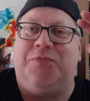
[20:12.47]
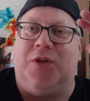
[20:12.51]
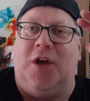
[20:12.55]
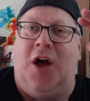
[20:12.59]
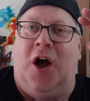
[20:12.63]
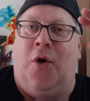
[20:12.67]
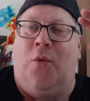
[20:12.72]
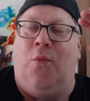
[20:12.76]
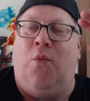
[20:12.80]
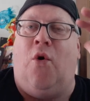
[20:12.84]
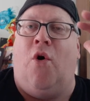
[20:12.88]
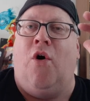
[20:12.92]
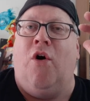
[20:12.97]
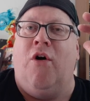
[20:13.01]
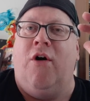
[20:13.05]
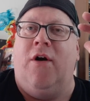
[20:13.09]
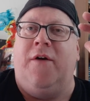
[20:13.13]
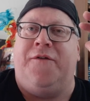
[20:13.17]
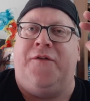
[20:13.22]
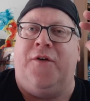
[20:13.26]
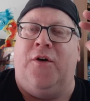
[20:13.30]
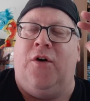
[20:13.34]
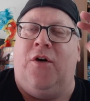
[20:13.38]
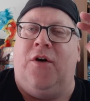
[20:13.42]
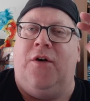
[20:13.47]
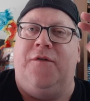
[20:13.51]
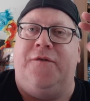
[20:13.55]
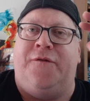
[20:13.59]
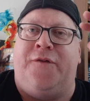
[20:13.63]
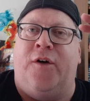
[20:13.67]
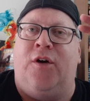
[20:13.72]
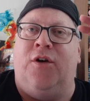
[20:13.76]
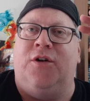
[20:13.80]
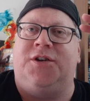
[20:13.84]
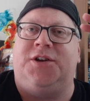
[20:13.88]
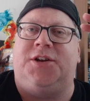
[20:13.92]
award for
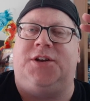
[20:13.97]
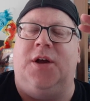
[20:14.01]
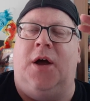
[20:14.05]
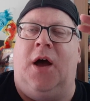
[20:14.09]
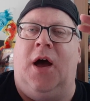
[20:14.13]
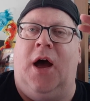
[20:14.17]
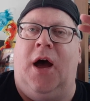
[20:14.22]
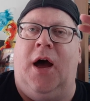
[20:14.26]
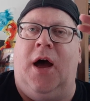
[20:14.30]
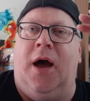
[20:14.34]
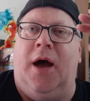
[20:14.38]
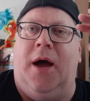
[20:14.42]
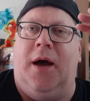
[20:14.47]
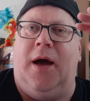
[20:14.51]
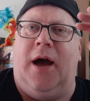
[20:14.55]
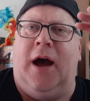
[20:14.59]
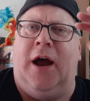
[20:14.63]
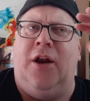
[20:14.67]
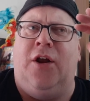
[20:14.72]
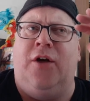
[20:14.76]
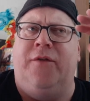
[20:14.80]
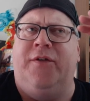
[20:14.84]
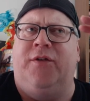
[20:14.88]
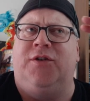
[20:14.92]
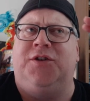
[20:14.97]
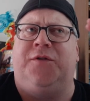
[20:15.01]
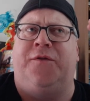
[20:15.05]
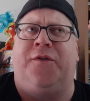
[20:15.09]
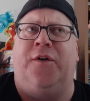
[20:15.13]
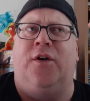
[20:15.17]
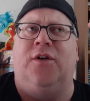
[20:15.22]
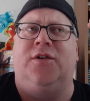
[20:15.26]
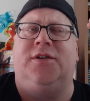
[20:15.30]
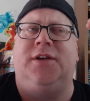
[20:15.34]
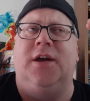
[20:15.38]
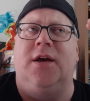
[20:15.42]
first. I don't know if it
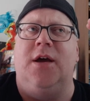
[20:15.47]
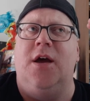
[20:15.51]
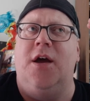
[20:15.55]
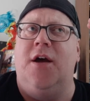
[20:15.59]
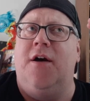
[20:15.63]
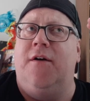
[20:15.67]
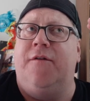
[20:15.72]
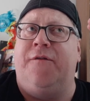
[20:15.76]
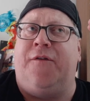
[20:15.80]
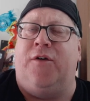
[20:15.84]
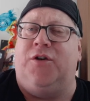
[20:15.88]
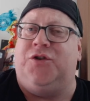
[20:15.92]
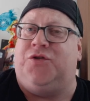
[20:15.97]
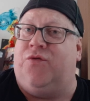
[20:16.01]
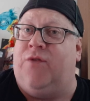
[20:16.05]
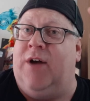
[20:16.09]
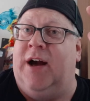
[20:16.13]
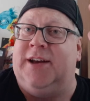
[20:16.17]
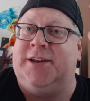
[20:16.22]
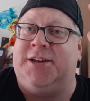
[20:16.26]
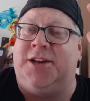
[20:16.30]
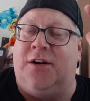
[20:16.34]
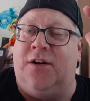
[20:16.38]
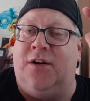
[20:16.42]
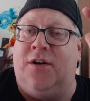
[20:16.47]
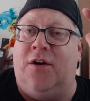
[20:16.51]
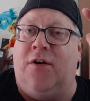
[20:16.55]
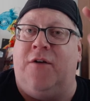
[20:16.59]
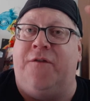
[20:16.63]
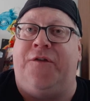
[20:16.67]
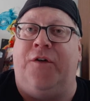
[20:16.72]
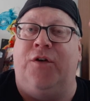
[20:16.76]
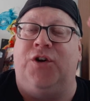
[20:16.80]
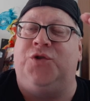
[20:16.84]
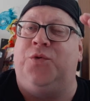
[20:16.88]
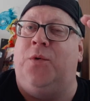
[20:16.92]
was first wrestler or
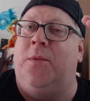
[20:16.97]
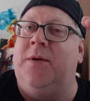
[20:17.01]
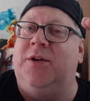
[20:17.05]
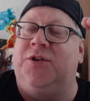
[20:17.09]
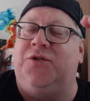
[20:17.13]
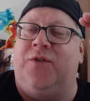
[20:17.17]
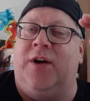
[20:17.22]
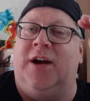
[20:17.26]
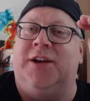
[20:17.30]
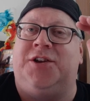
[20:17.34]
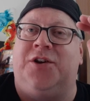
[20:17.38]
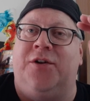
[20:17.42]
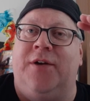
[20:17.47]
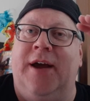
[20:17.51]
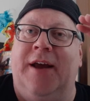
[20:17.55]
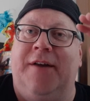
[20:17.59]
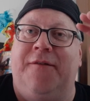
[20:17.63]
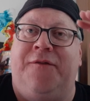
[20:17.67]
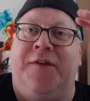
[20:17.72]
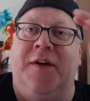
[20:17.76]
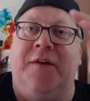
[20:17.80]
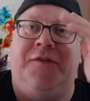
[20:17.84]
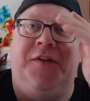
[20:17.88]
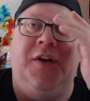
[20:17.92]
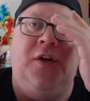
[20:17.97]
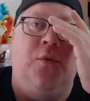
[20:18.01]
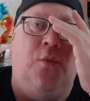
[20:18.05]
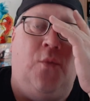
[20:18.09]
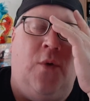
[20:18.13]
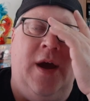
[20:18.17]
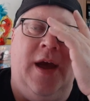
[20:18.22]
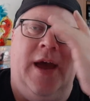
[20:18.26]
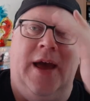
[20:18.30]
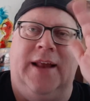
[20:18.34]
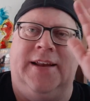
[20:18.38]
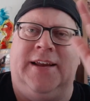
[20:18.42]
first women's wrestler to hit 50
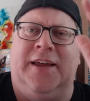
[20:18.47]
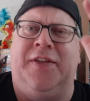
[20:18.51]
wins.